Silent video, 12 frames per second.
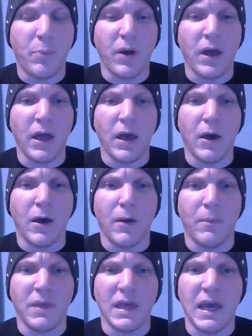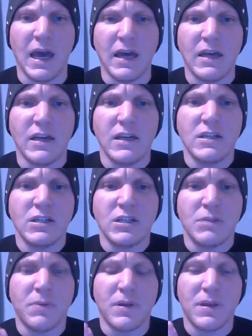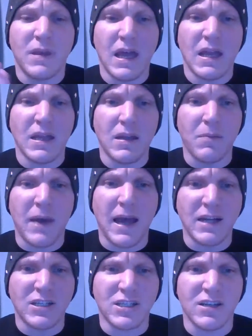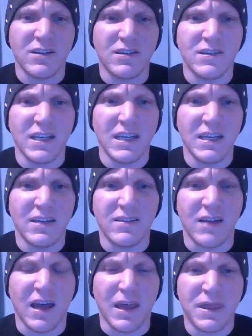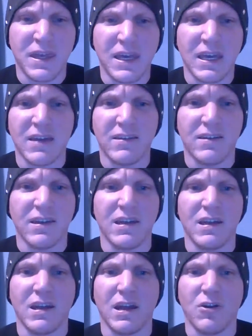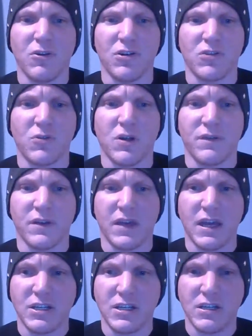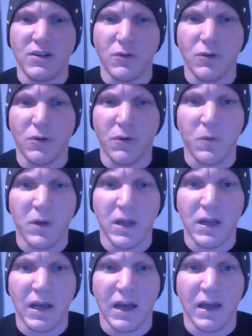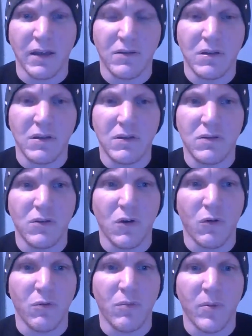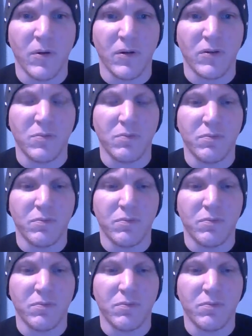But yeah. But then the match concedes. I think it conceded in a no disqualification or when. I don't remember.